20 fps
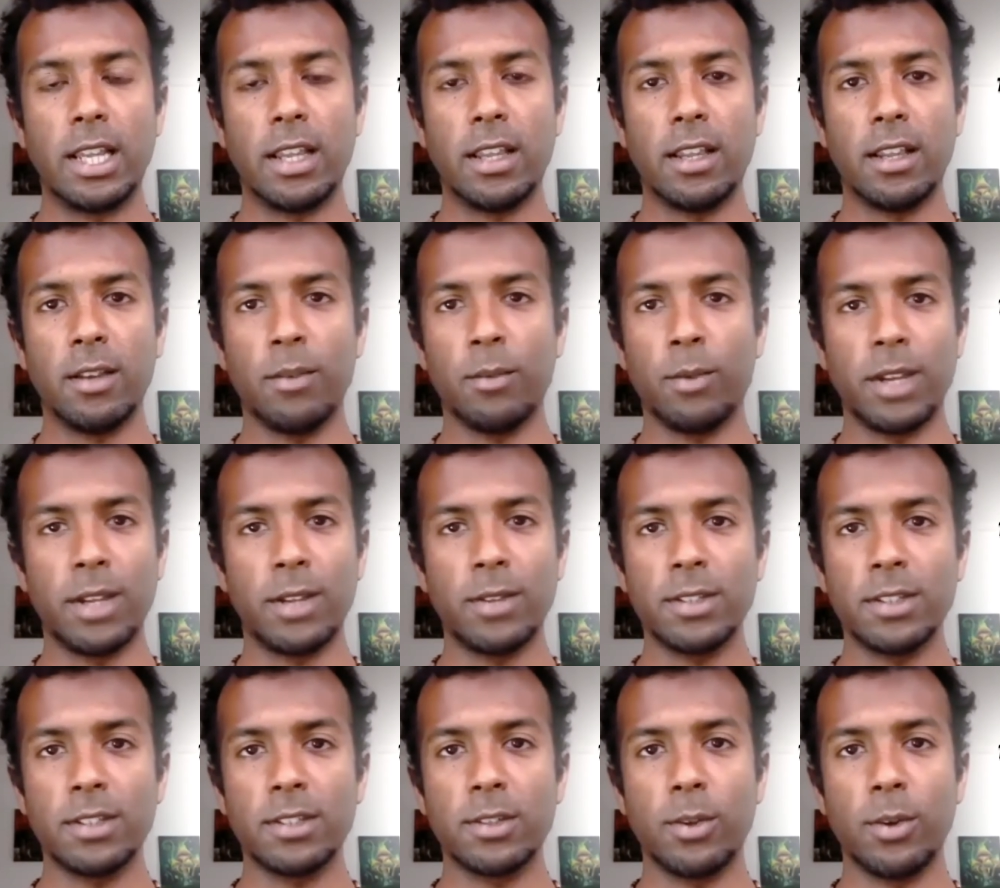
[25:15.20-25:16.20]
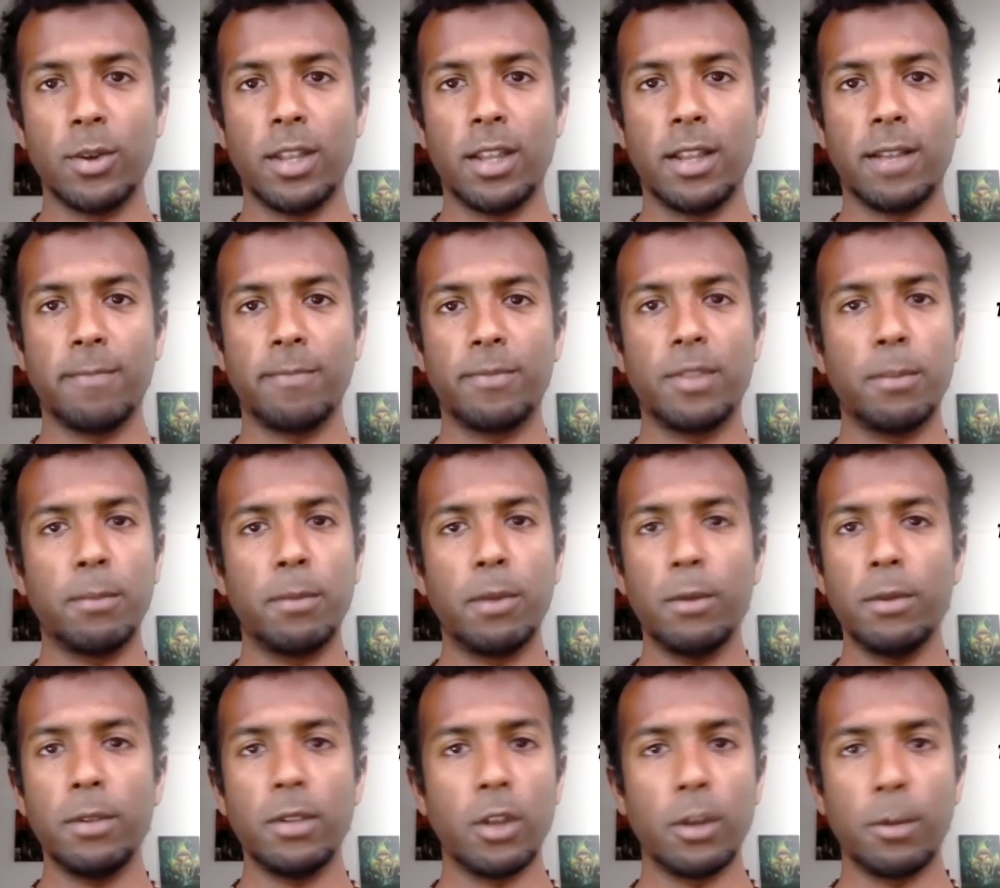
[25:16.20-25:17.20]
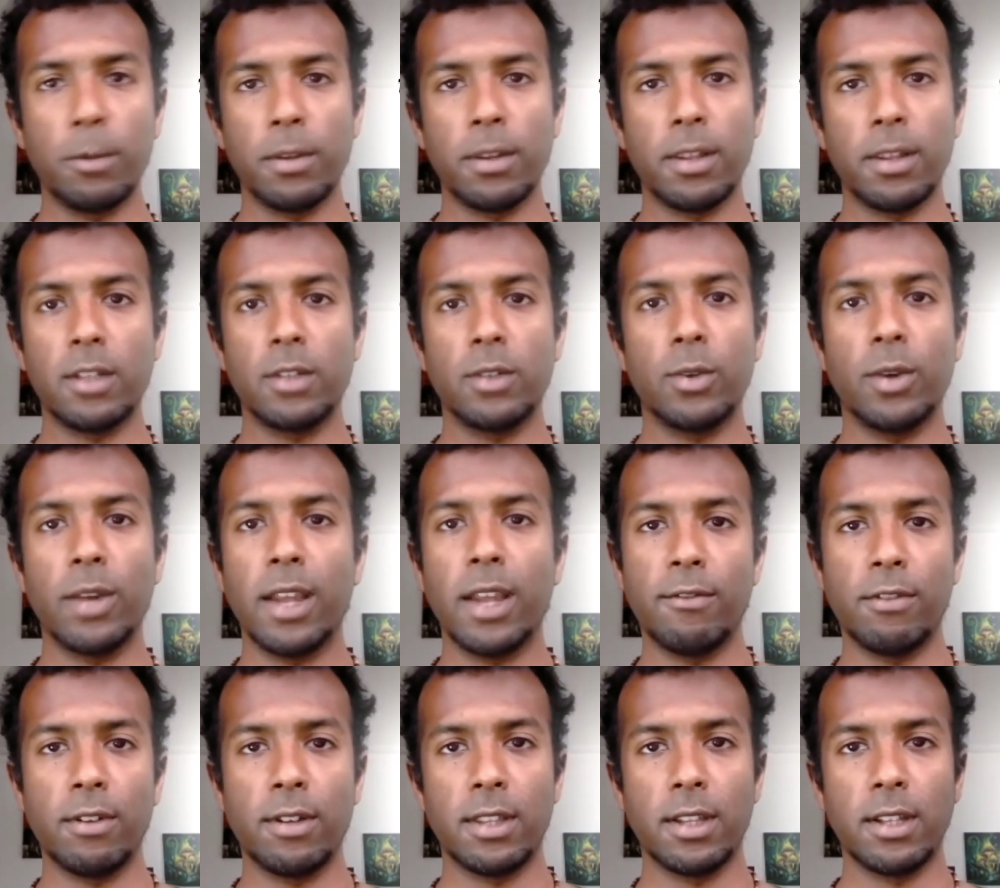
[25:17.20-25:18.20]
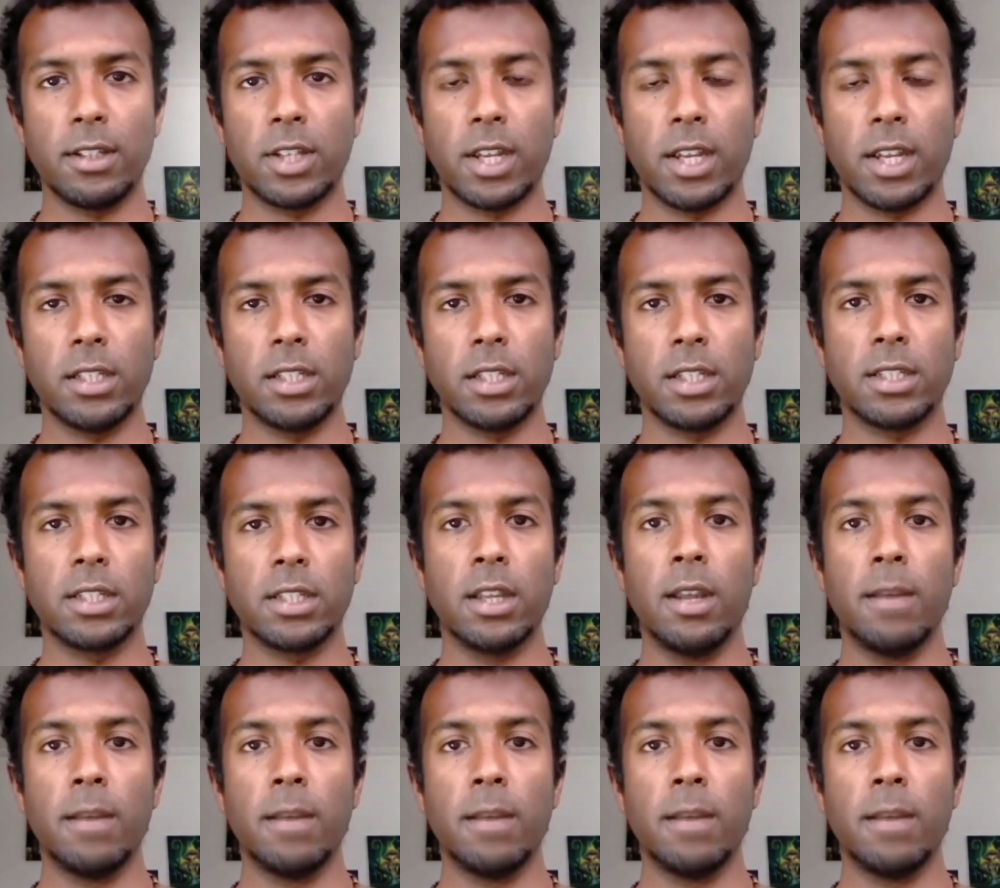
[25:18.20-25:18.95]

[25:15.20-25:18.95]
what else is calling? The moment you open that door, everything changes.